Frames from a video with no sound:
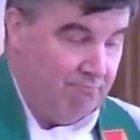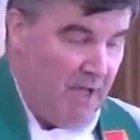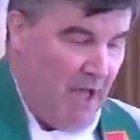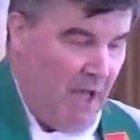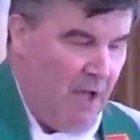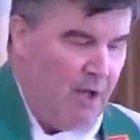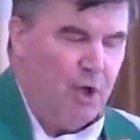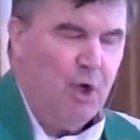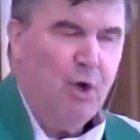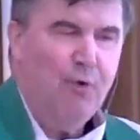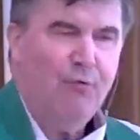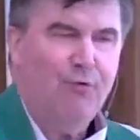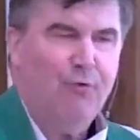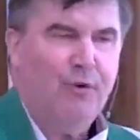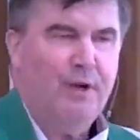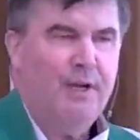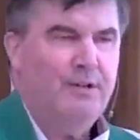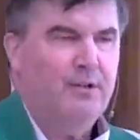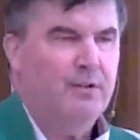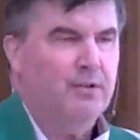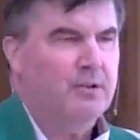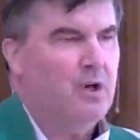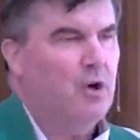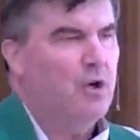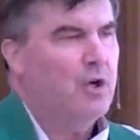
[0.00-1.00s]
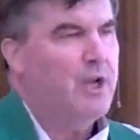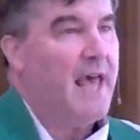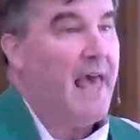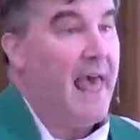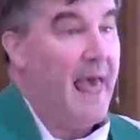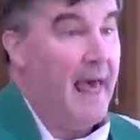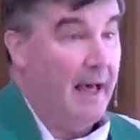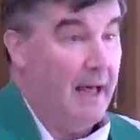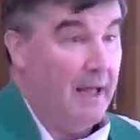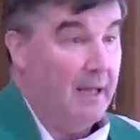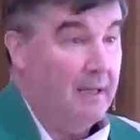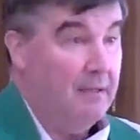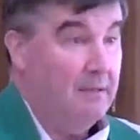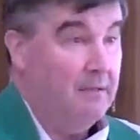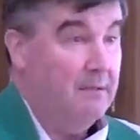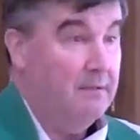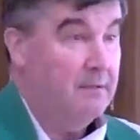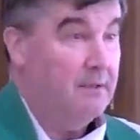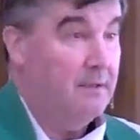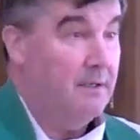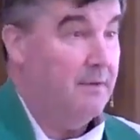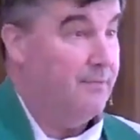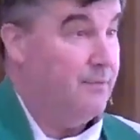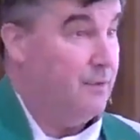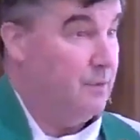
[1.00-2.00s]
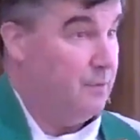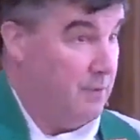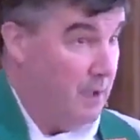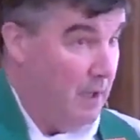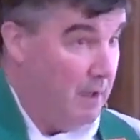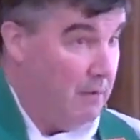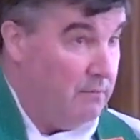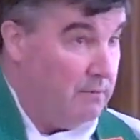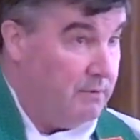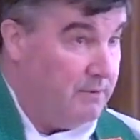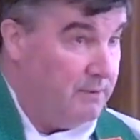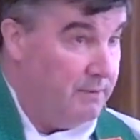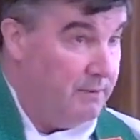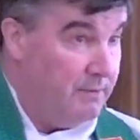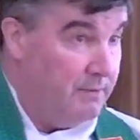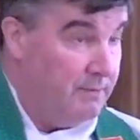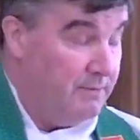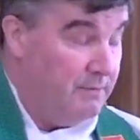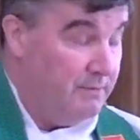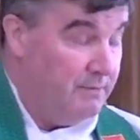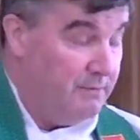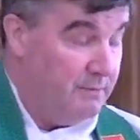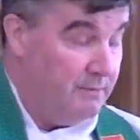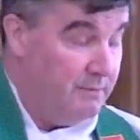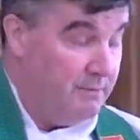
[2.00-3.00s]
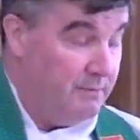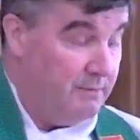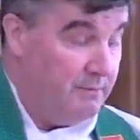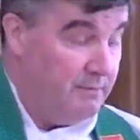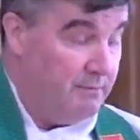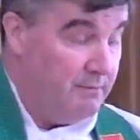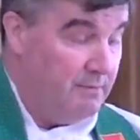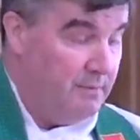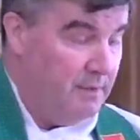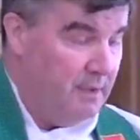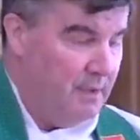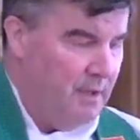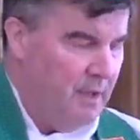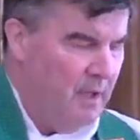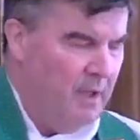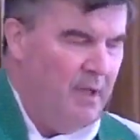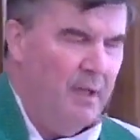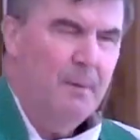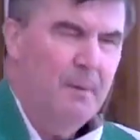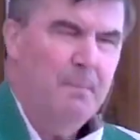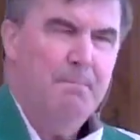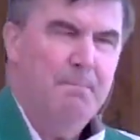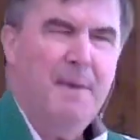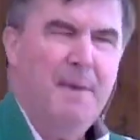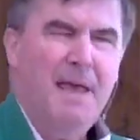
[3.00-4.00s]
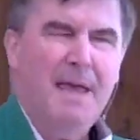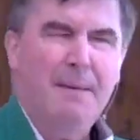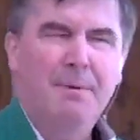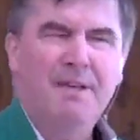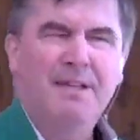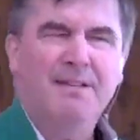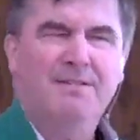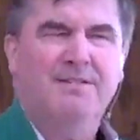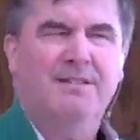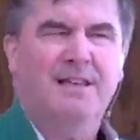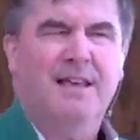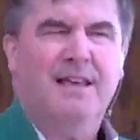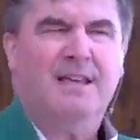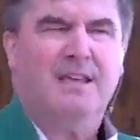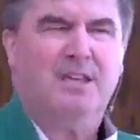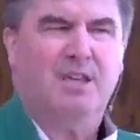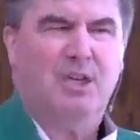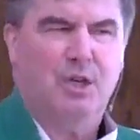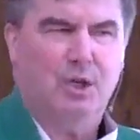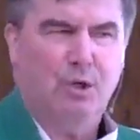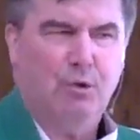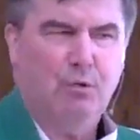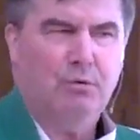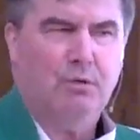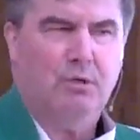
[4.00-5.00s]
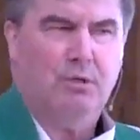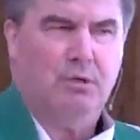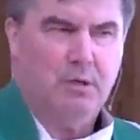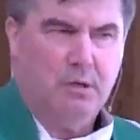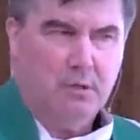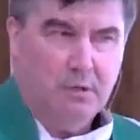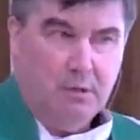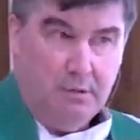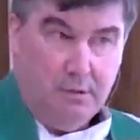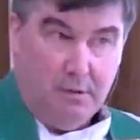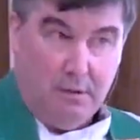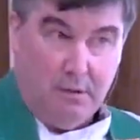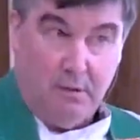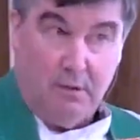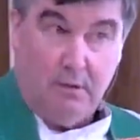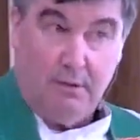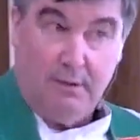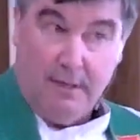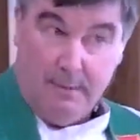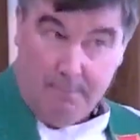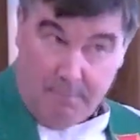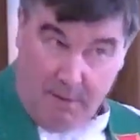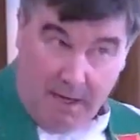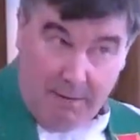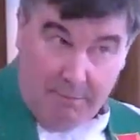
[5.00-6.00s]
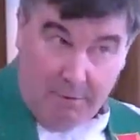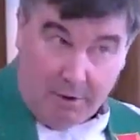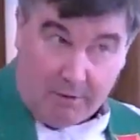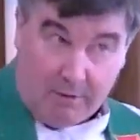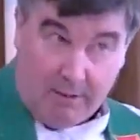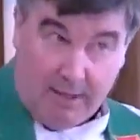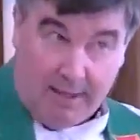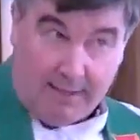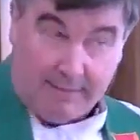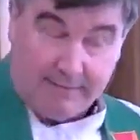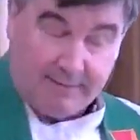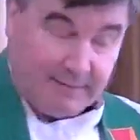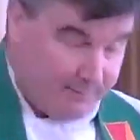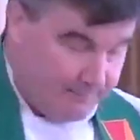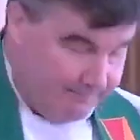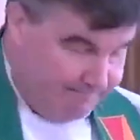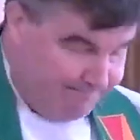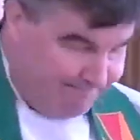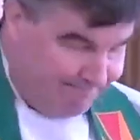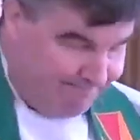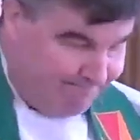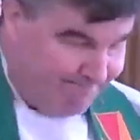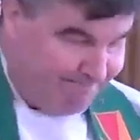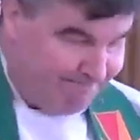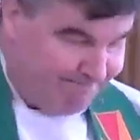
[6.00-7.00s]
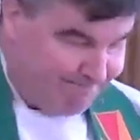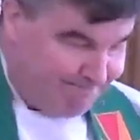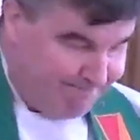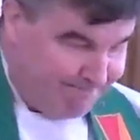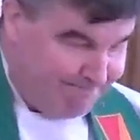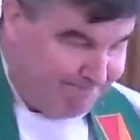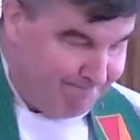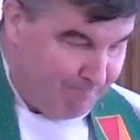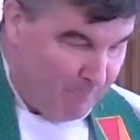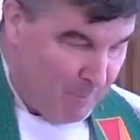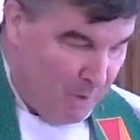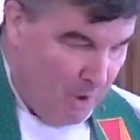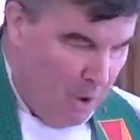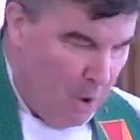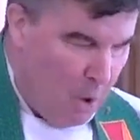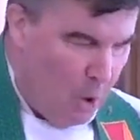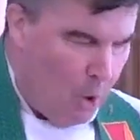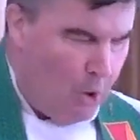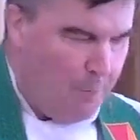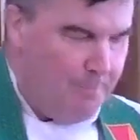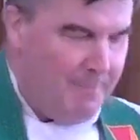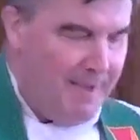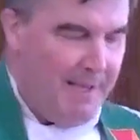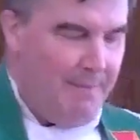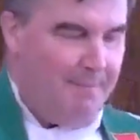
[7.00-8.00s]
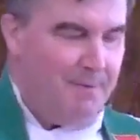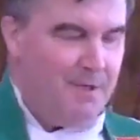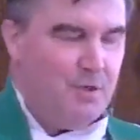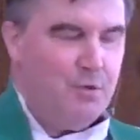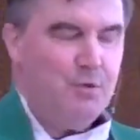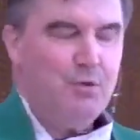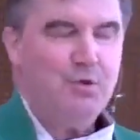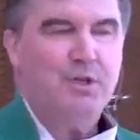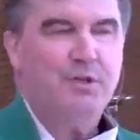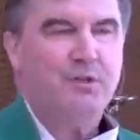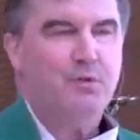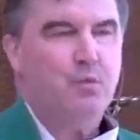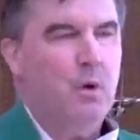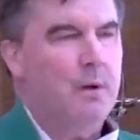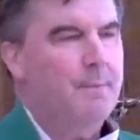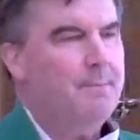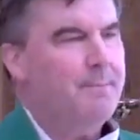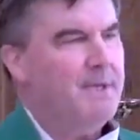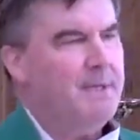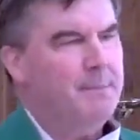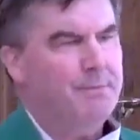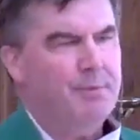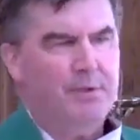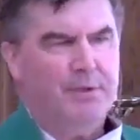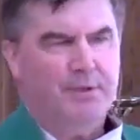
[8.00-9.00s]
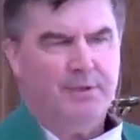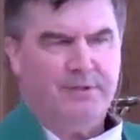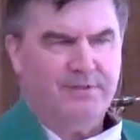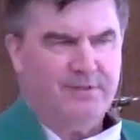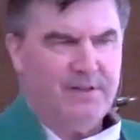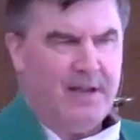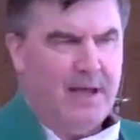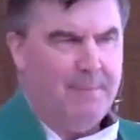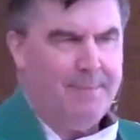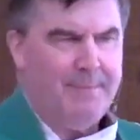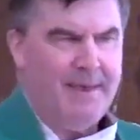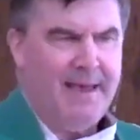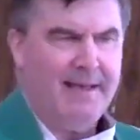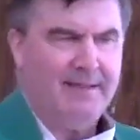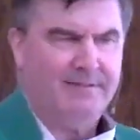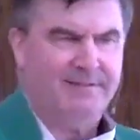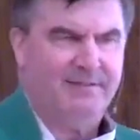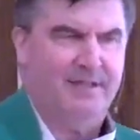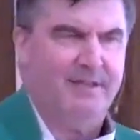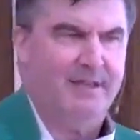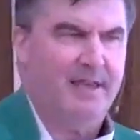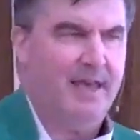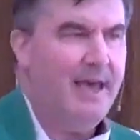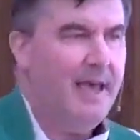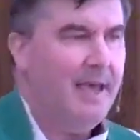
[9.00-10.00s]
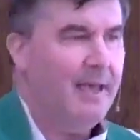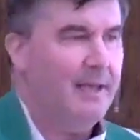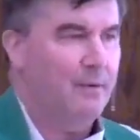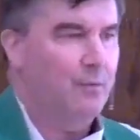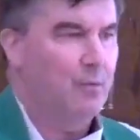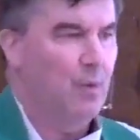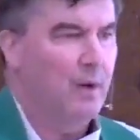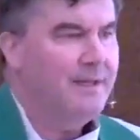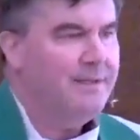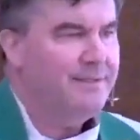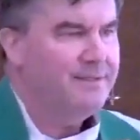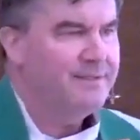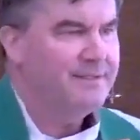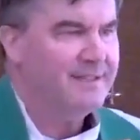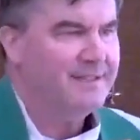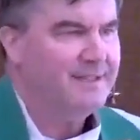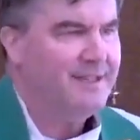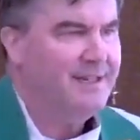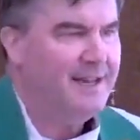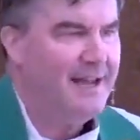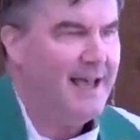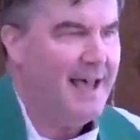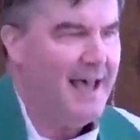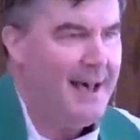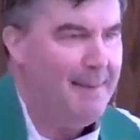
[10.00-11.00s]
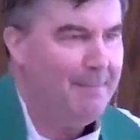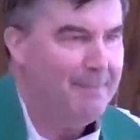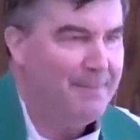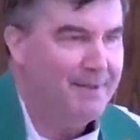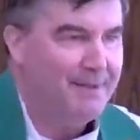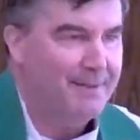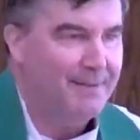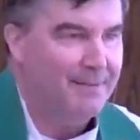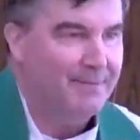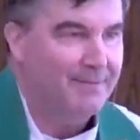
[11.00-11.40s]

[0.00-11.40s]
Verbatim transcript: You're afraid you'll go to hell if you don't. Maybe it's that cute girl in Bible class. Or maybe you just want people to stop asking, hey, when's it going to happen?